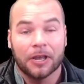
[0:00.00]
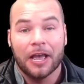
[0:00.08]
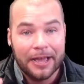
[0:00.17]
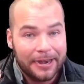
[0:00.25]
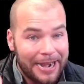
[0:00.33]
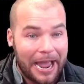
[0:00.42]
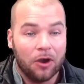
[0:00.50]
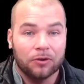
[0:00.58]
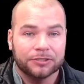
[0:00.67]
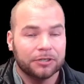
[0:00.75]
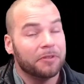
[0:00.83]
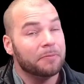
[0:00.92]
Now,
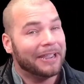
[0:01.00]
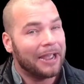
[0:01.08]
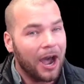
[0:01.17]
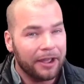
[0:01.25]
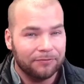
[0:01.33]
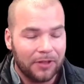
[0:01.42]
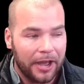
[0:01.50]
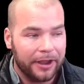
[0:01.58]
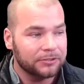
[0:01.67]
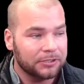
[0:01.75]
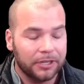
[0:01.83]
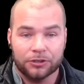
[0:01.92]
some of the big high
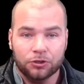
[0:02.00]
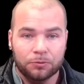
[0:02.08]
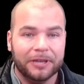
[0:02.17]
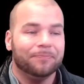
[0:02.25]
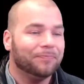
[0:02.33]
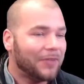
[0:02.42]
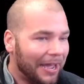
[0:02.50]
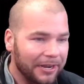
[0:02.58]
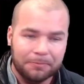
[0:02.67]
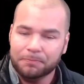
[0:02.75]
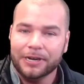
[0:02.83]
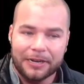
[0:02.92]
flyers like Qubit, I
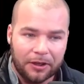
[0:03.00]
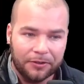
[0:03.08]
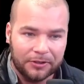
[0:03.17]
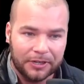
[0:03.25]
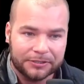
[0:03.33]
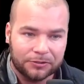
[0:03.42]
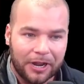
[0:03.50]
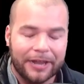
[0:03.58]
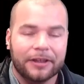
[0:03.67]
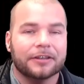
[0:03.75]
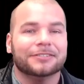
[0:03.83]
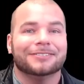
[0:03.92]
didn't put it on the list, right?
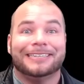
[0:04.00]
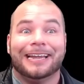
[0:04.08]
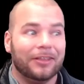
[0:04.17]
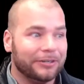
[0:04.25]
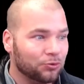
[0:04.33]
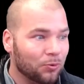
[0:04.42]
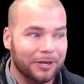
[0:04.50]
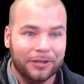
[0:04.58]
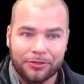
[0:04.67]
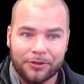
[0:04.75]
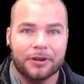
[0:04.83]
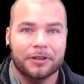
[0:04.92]
Because it's down like 20,
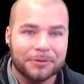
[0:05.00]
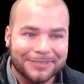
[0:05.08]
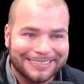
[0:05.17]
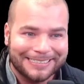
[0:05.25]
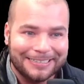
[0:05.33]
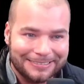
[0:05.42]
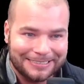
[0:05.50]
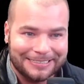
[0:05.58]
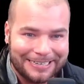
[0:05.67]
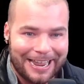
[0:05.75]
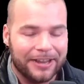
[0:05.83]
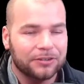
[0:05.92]
30%
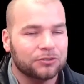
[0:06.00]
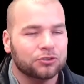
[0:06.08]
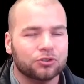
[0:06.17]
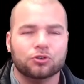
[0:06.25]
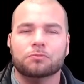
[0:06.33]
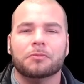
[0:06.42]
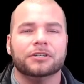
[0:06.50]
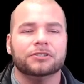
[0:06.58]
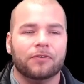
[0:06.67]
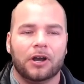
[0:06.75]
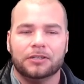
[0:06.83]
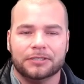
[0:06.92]
today. Too much
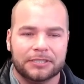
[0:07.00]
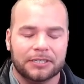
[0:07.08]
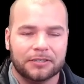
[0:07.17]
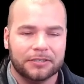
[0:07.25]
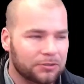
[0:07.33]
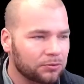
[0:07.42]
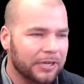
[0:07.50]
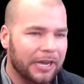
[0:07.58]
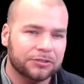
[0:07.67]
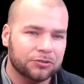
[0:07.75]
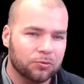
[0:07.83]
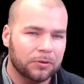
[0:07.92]
volatility.
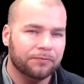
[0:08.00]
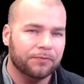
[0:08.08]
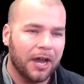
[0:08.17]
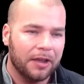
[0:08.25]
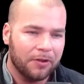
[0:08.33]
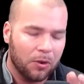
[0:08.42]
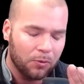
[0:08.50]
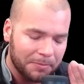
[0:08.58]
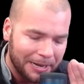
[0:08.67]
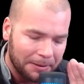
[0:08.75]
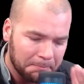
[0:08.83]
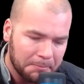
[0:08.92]
2025, I want to
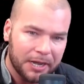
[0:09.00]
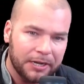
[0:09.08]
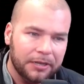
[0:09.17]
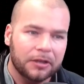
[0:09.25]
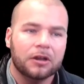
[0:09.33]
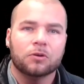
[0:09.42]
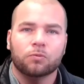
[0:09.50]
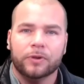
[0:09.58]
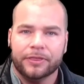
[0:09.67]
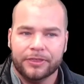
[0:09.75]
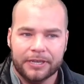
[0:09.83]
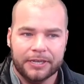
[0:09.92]
make money
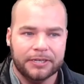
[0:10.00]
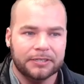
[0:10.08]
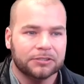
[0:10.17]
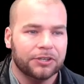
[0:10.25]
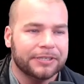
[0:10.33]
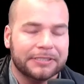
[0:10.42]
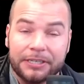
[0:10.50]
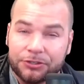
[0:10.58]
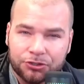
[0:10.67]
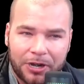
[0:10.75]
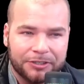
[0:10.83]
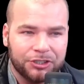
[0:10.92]
with ease. So you can see the
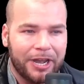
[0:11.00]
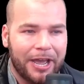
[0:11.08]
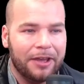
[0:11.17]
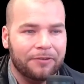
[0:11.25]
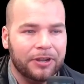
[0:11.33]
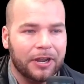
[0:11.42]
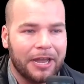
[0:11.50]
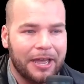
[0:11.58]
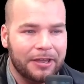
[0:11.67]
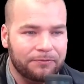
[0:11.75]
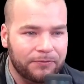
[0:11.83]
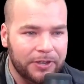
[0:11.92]
strategy I have here. I got
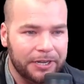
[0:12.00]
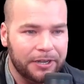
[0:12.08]
NVIDIA